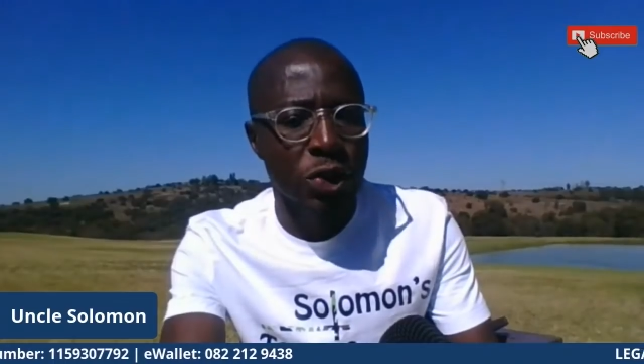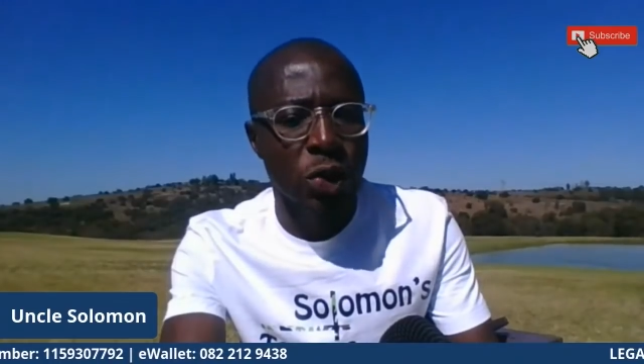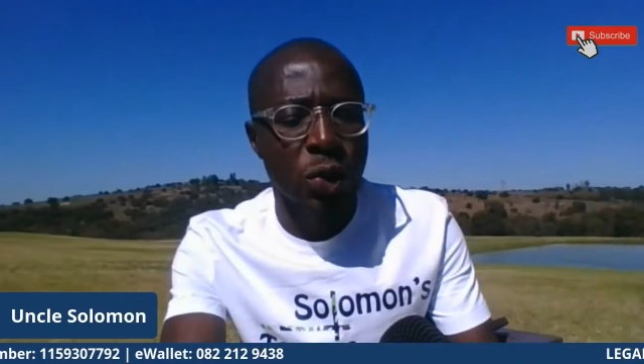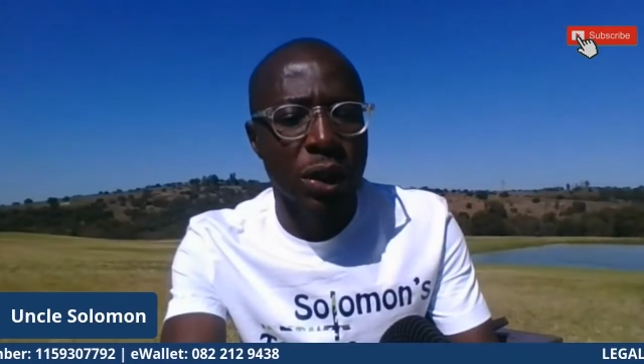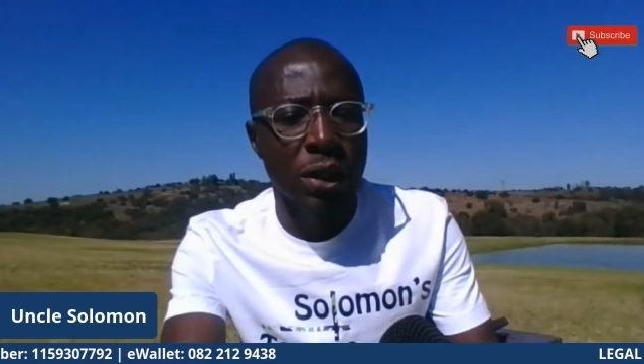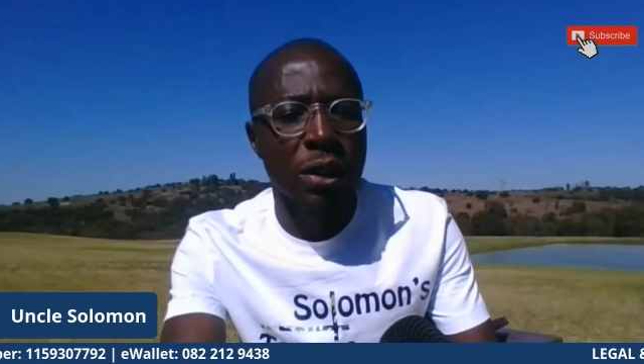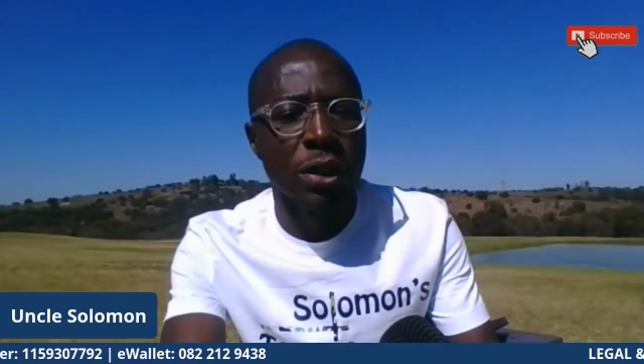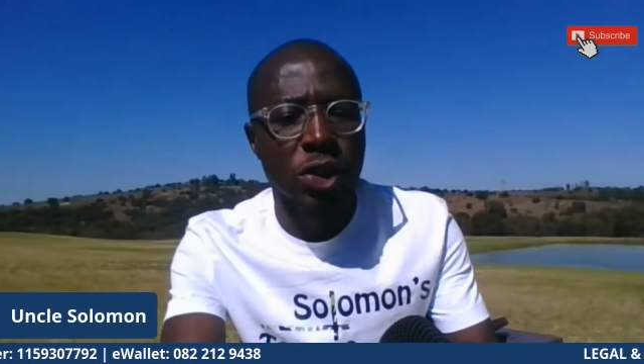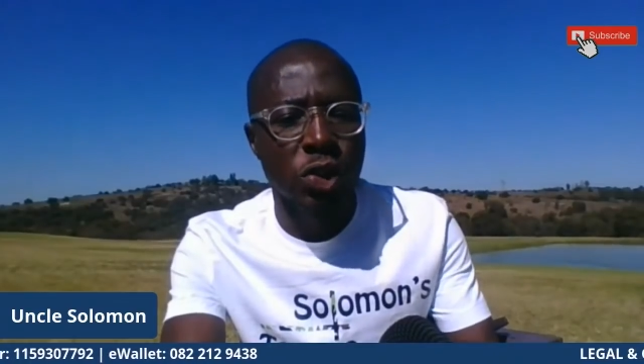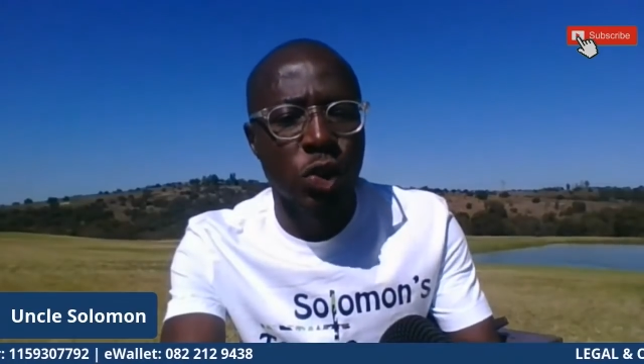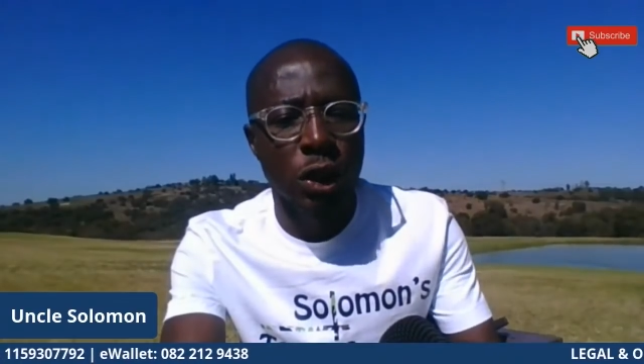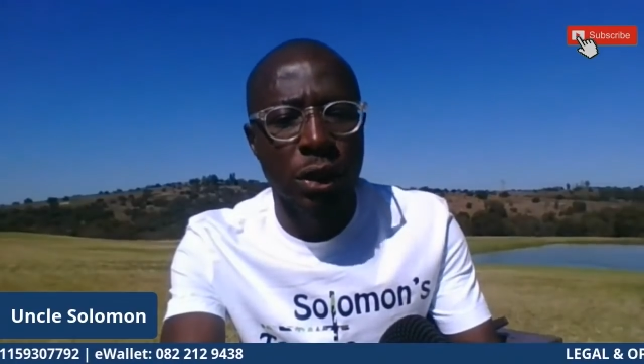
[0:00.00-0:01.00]
doing,
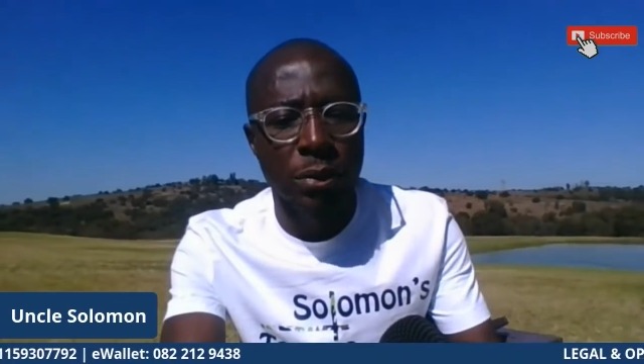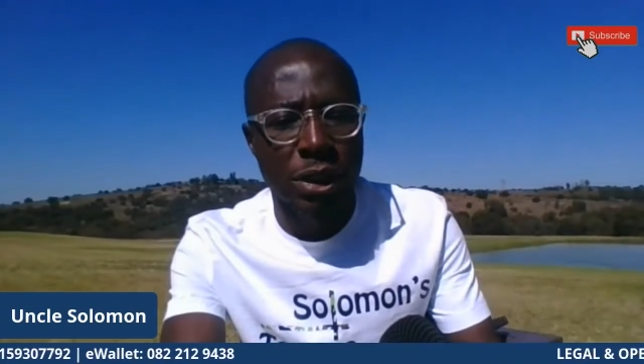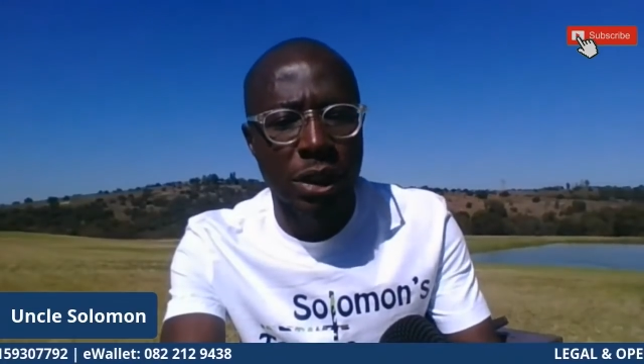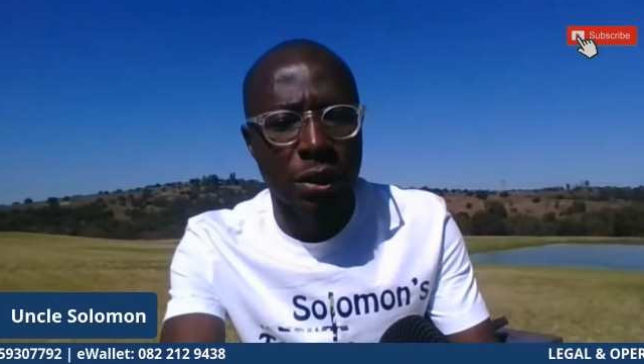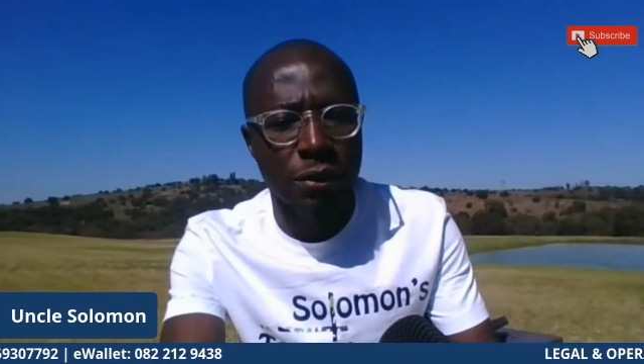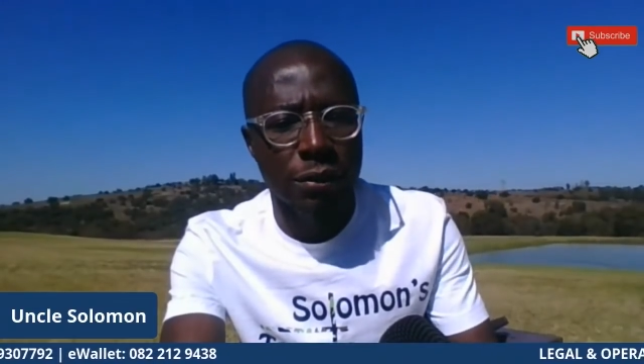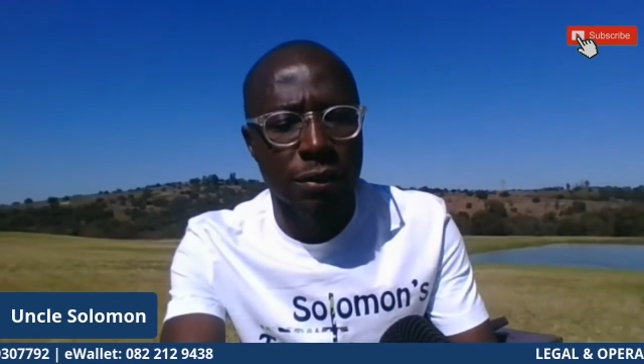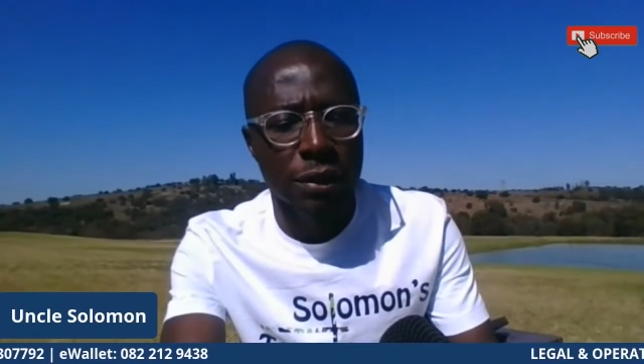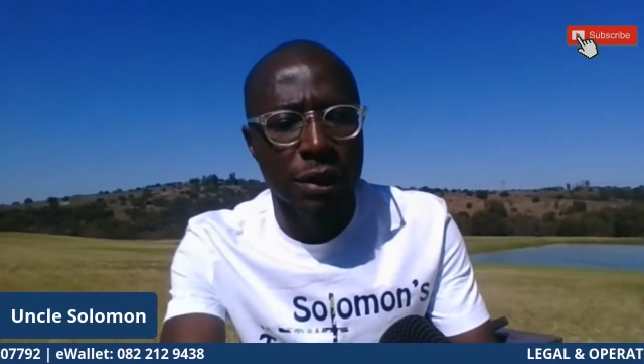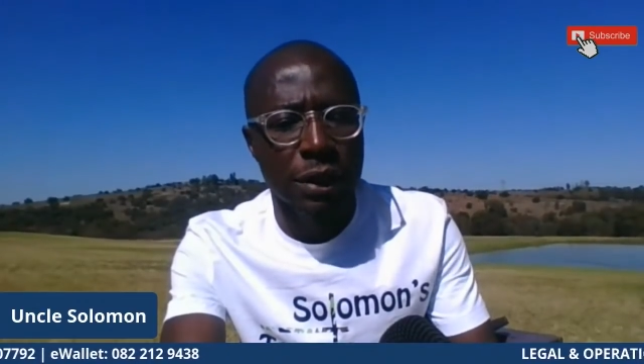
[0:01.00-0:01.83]
destroying himself.